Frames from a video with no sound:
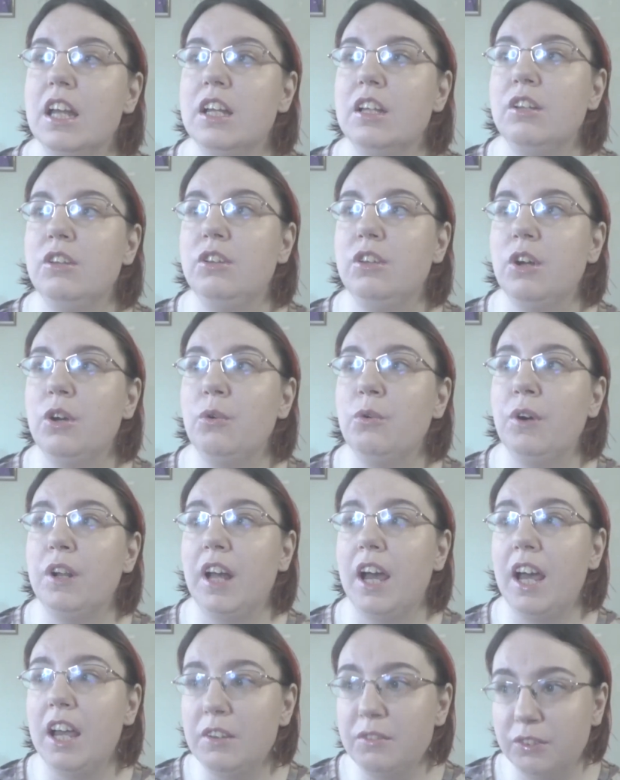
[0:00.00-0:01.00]
So what
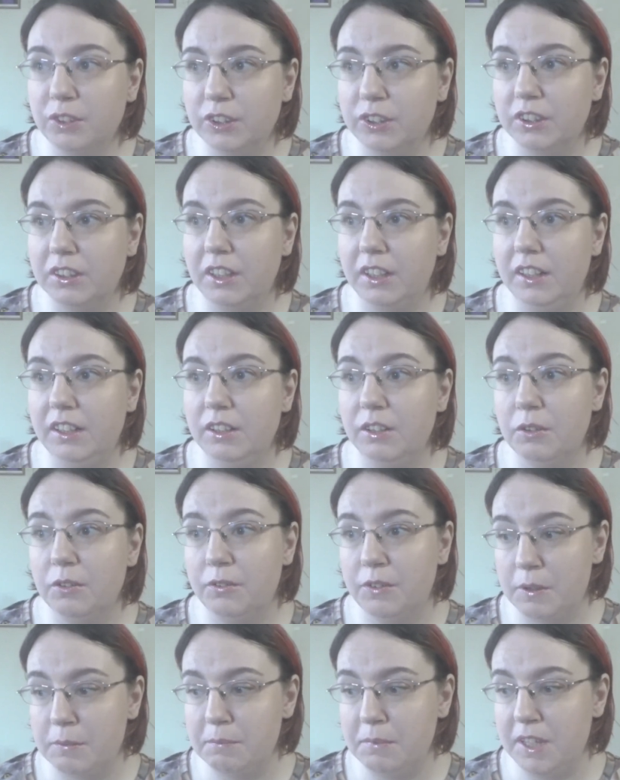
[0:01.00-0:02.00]
I've learned
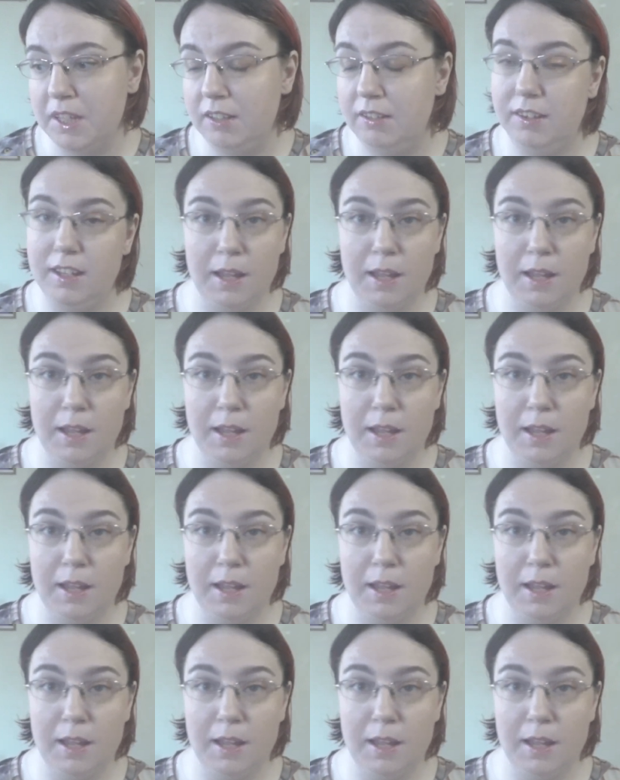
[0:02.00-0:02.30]
from this